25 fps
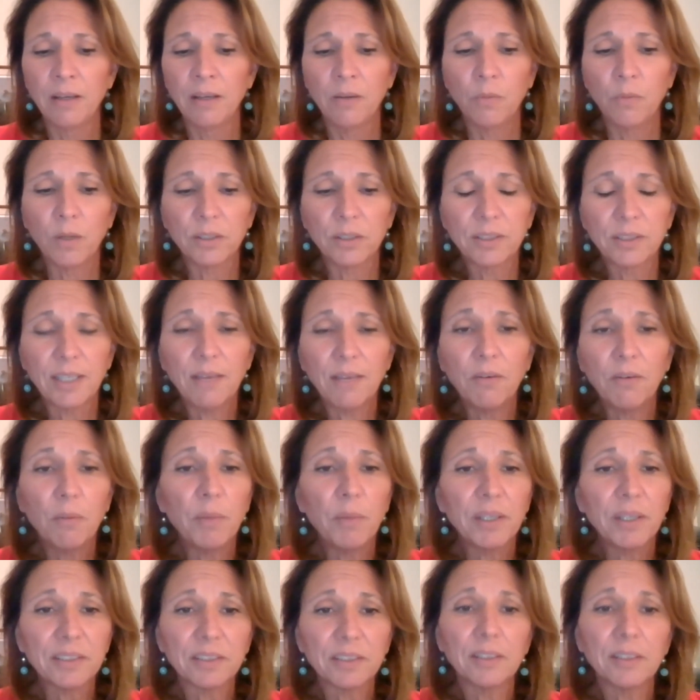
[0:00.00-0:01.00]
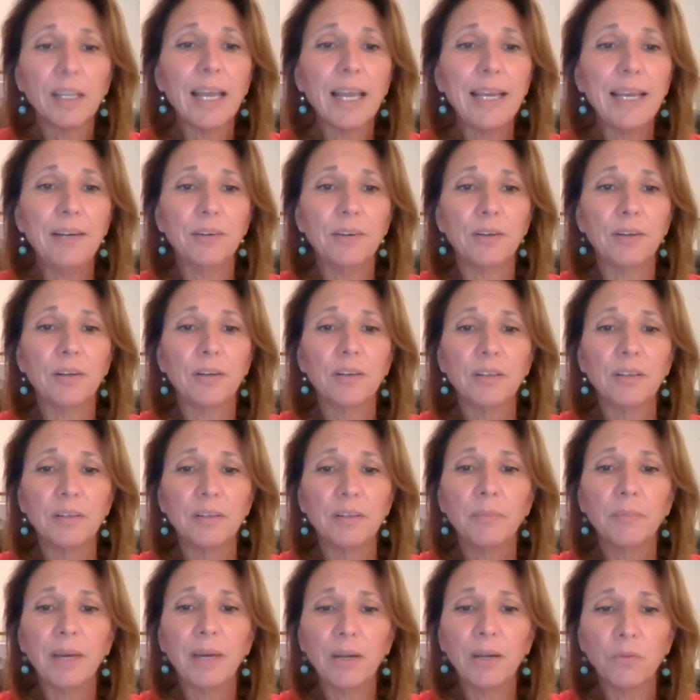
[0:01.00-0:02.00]
Well, several months later,
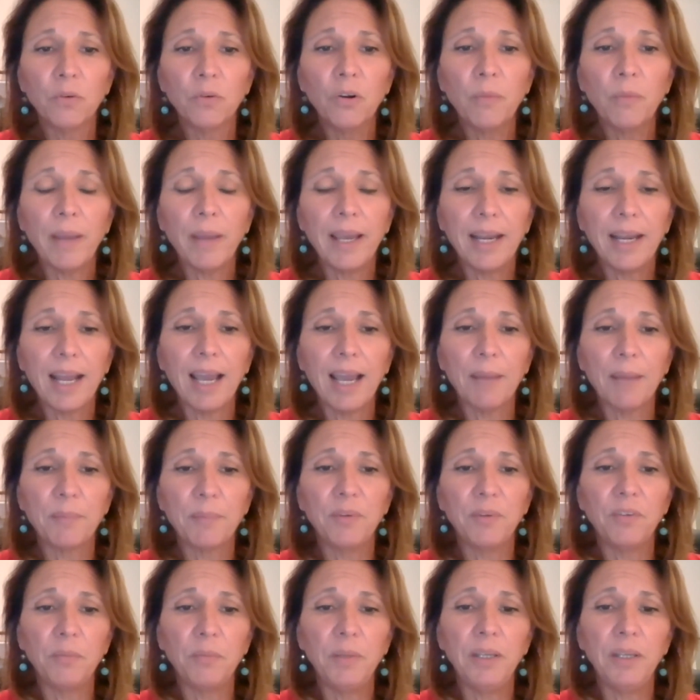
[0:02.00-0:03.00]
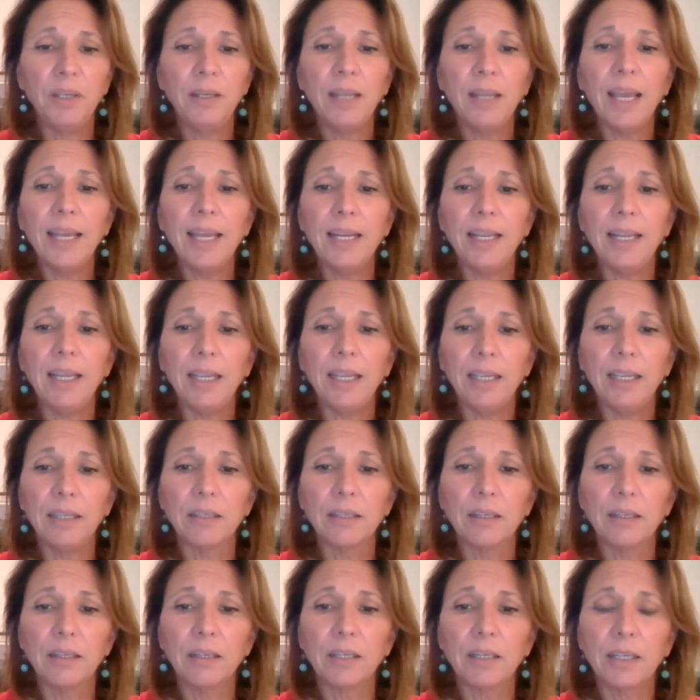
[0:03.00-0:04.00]
my roommate happened to be dating
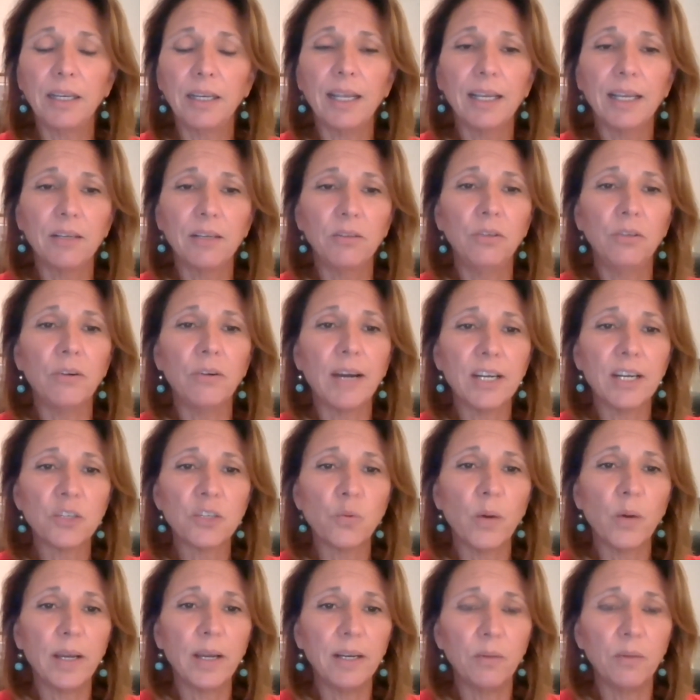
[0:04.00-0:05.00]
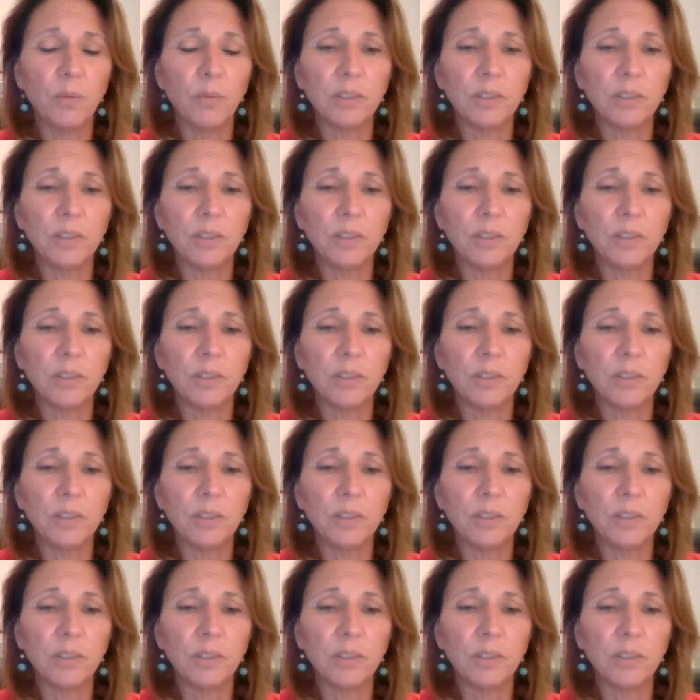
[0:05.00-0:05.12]
a cadet who graduated,